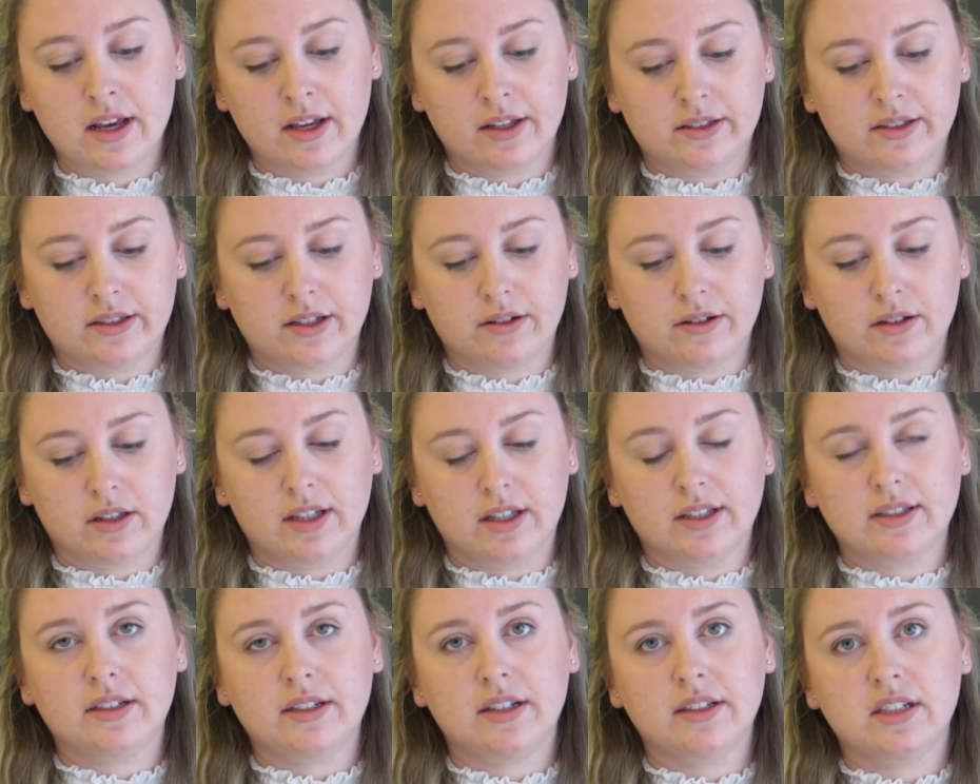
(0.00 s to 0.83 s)
So
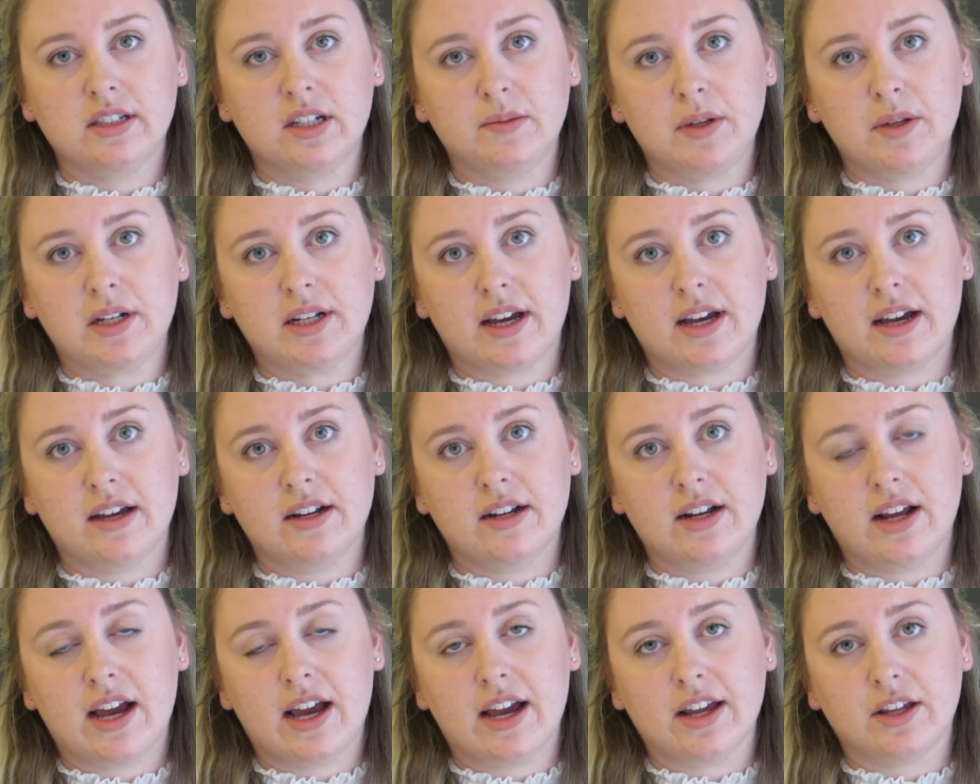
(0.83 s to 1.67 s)
this needs to be
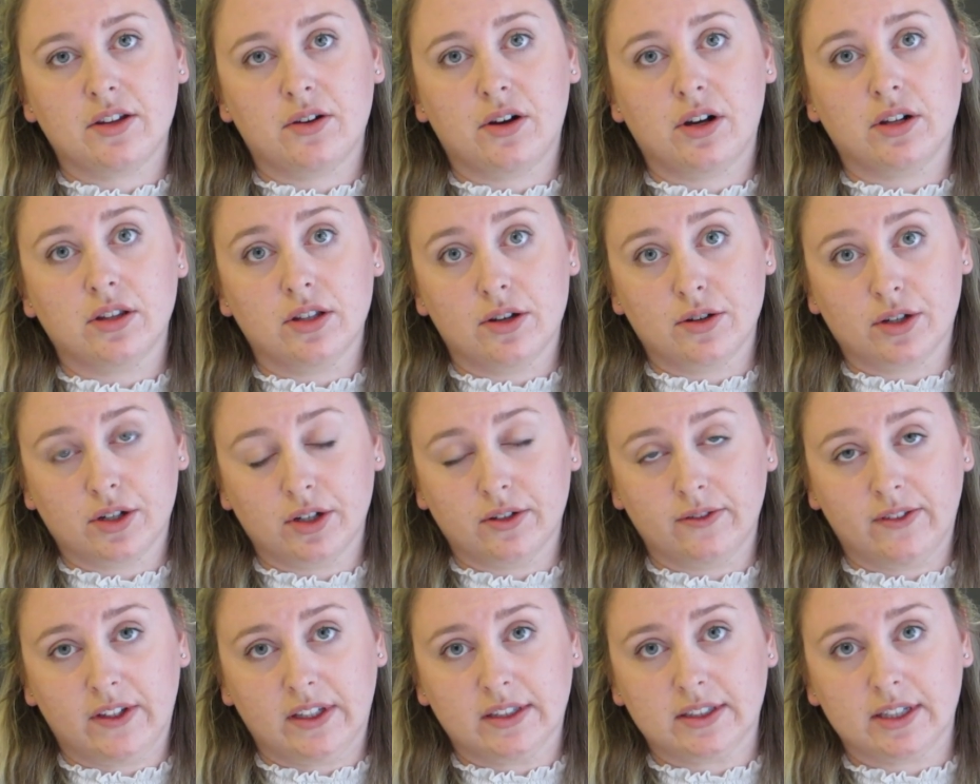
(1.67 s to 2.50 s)
done at your
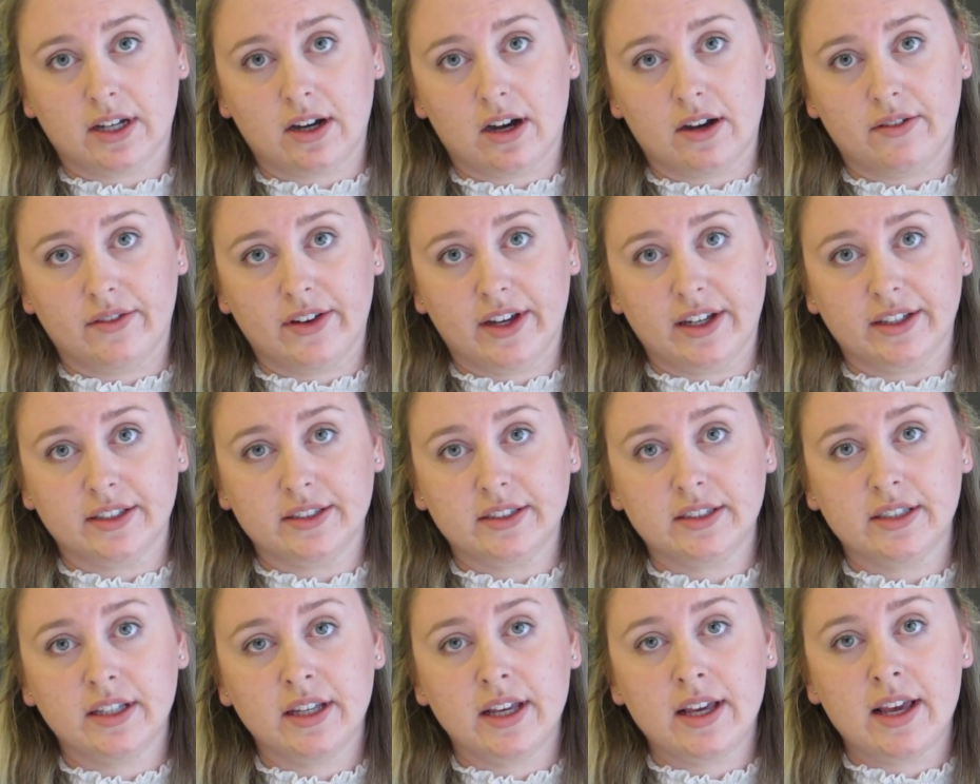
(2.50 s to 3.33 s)
local visa
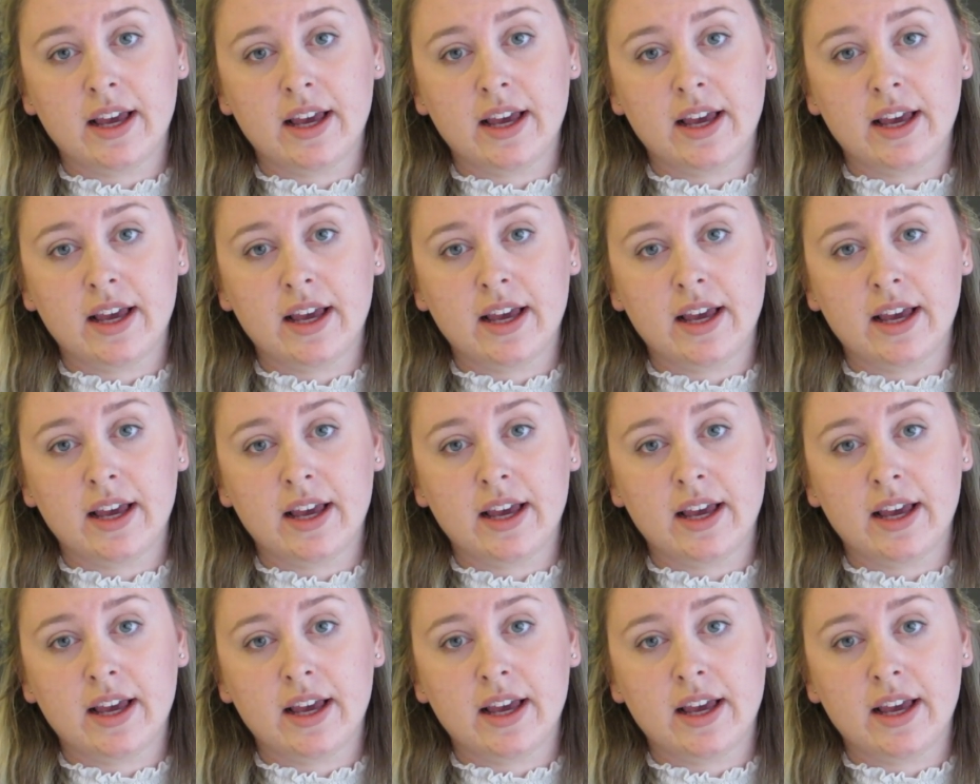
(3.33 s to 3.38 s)
office.